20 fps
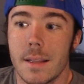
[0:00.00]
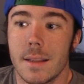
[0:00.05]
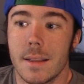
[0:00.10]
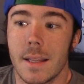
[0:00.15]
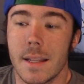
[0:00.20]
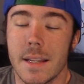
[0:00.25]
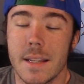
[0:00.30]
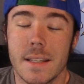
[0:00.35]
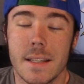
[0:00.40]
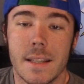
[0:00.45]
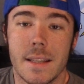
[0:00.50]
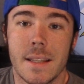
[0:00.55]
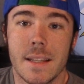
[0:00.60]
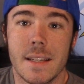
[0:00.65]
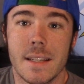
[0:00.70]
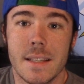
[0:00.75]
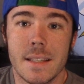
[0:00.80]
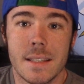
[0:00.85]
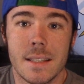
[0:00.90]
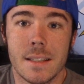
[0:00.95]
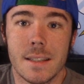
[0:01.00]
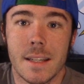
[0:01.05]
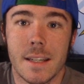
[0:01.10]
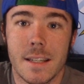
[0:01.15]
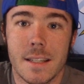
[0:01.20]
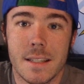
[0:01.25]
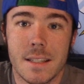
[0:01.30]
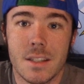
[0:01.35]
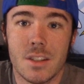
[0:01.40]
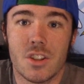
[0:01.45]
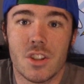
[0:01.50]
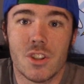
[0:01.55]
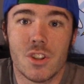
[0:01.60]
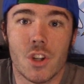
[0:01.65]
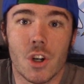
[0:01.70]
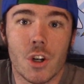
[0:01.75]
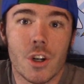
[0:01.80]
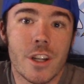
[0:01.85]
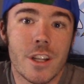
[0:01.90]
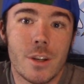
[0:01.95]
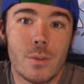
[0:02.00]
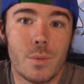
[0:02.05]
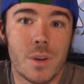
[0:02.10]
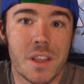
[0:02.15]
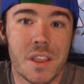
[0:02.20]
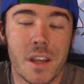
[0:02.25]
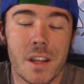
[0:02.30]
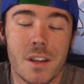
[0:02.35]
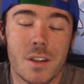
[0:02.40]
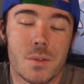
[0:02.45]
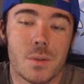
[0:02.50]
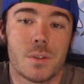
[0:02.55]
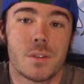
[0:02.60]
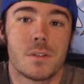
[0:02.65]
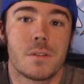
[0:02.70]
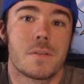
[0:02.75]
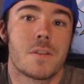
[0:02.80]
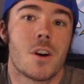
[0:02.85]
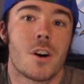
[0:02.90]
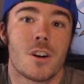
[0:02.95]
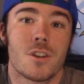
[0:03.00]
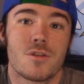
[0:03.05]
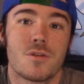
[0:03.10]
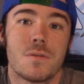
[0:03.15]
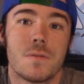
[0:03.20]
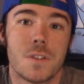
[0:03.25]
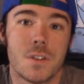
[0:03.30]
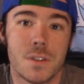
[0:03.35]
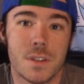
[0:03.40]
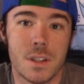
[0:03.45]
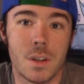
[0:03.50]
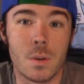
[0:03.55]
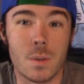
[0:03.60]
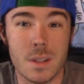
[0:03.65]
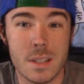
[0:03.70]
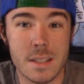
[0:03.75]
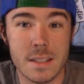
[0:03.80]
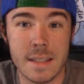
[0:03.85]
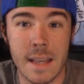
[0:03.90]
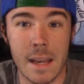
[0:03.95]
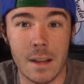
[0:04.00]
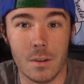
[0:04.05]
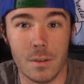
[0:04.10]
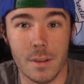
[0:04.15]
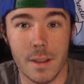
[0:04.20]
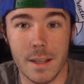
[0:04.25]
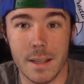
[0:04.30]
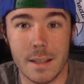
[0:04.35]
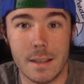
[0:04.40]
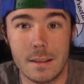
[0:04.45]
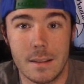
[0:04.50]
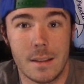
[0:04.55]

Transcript: that isn't dirtied with any sort of controversy or scandal like